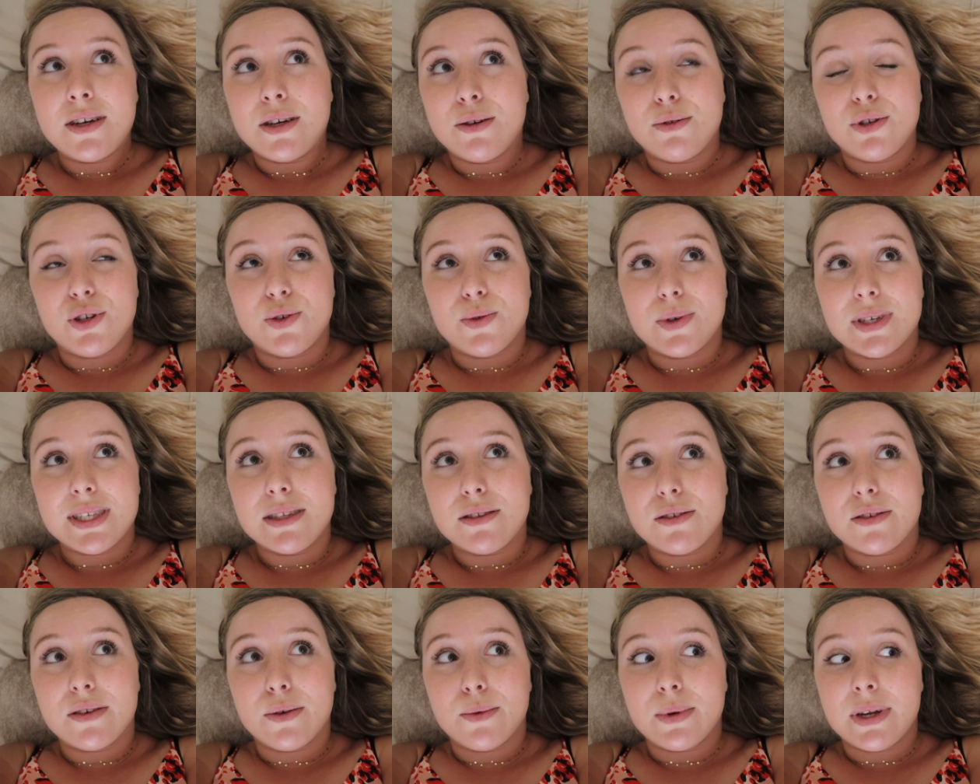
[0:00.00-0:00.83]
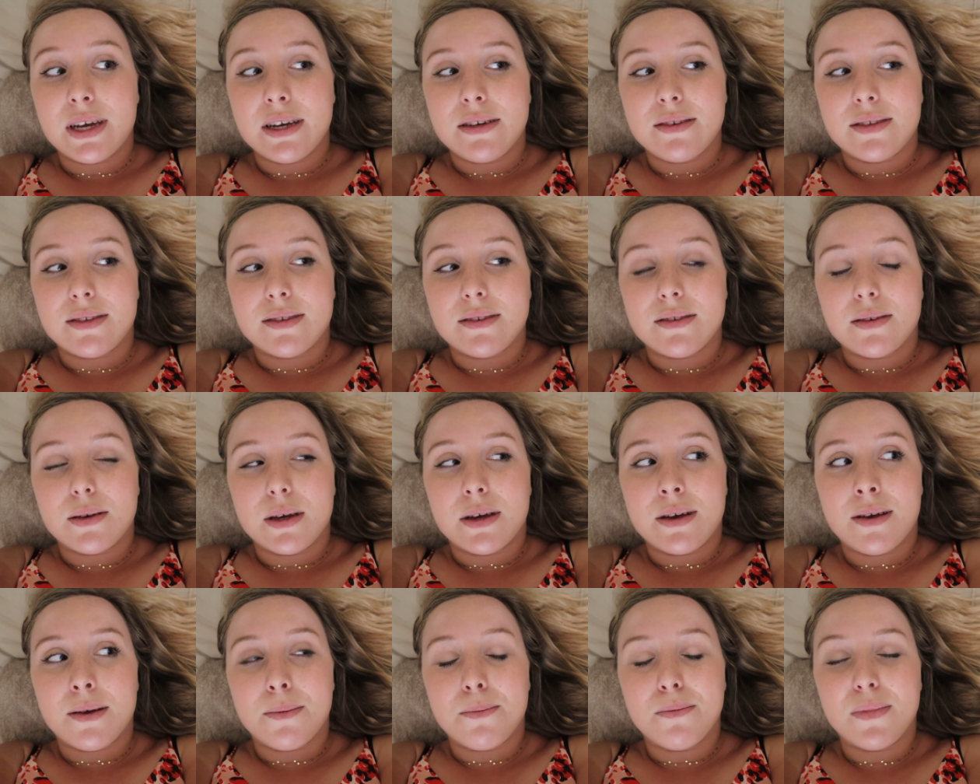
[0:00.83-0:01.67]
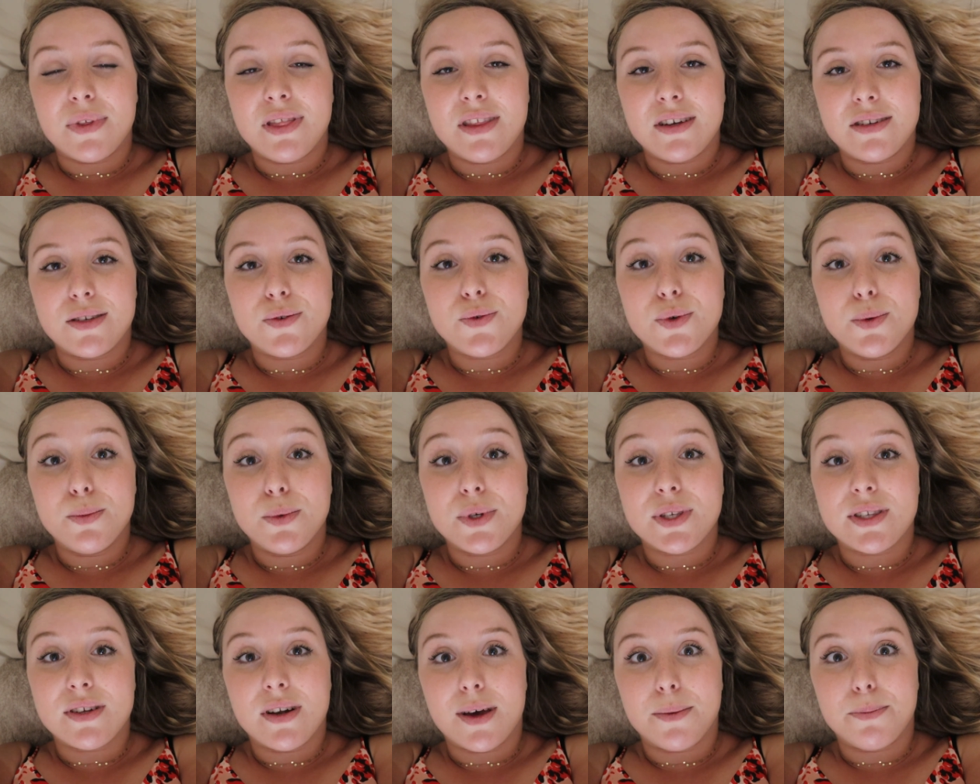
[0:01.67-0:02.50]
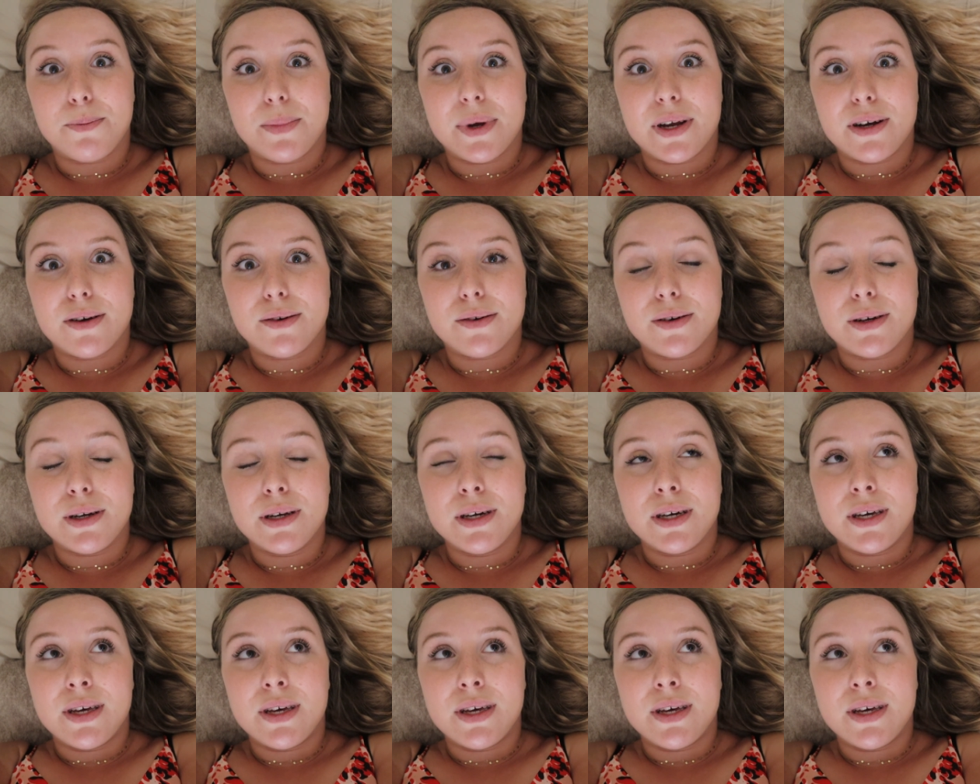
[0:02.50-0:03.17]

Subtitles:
which wasn't so nice. But this room was a lot better.